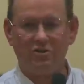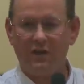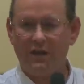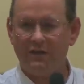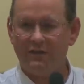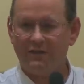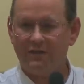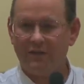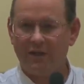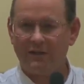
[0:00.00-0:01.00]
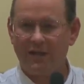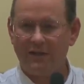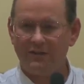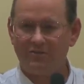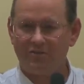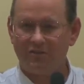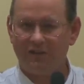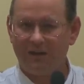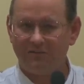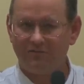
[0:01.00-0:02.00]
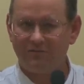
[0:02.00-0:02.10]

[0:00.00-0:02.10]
your head and gain eternal life?